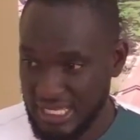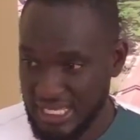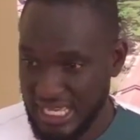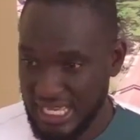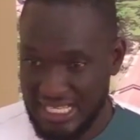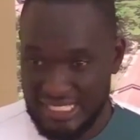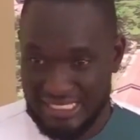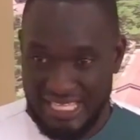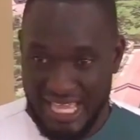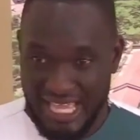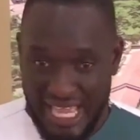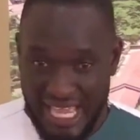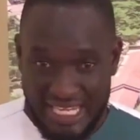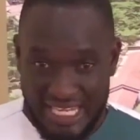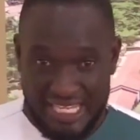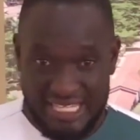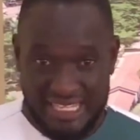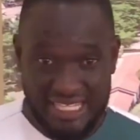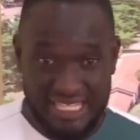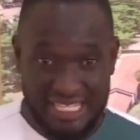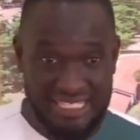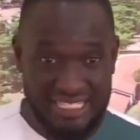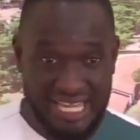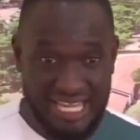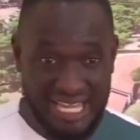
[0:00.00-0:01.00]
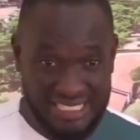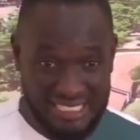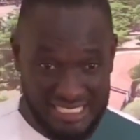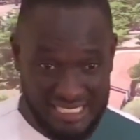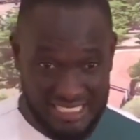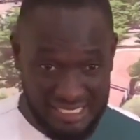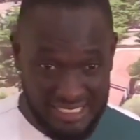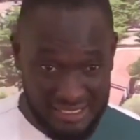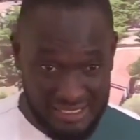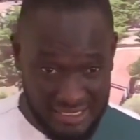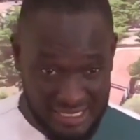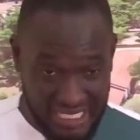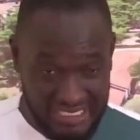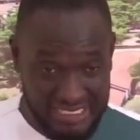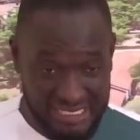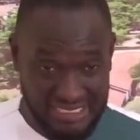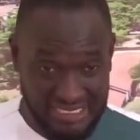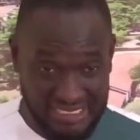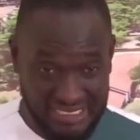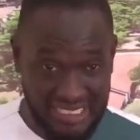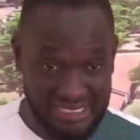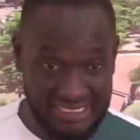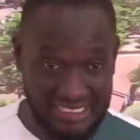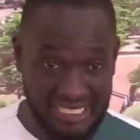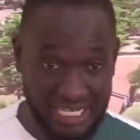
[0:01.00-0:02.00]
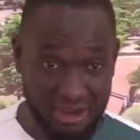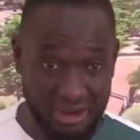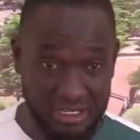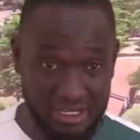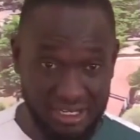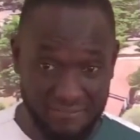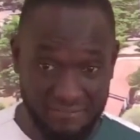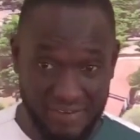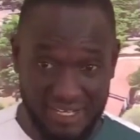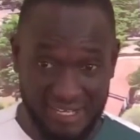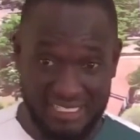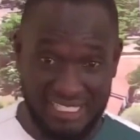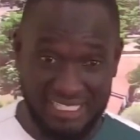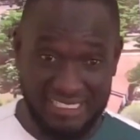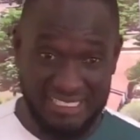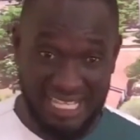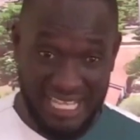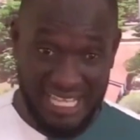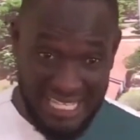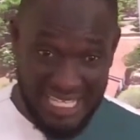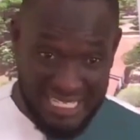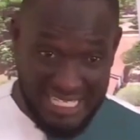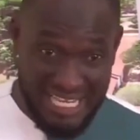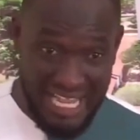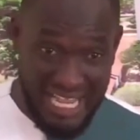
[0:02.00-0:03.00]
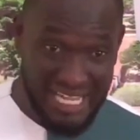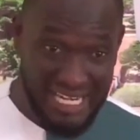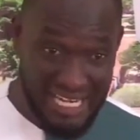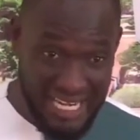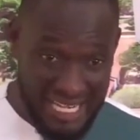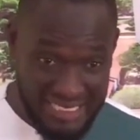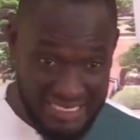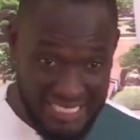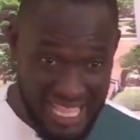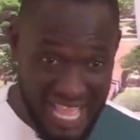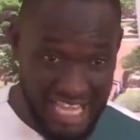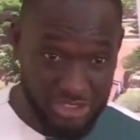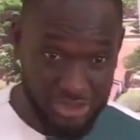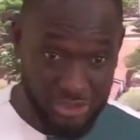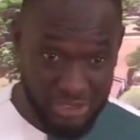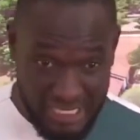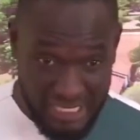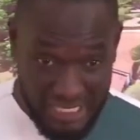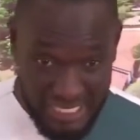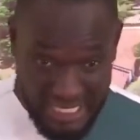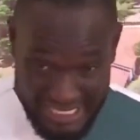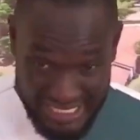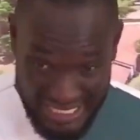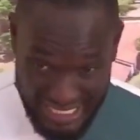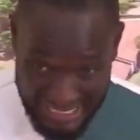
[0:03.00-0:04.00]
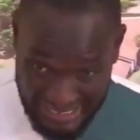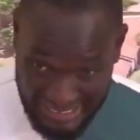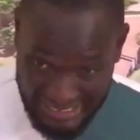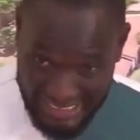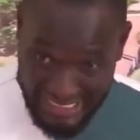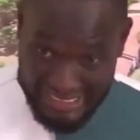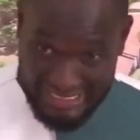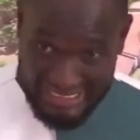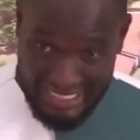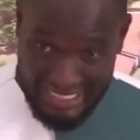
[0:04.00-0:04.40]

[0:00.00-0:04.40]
Is there anything that is centered around the fact that Ghana is actually the center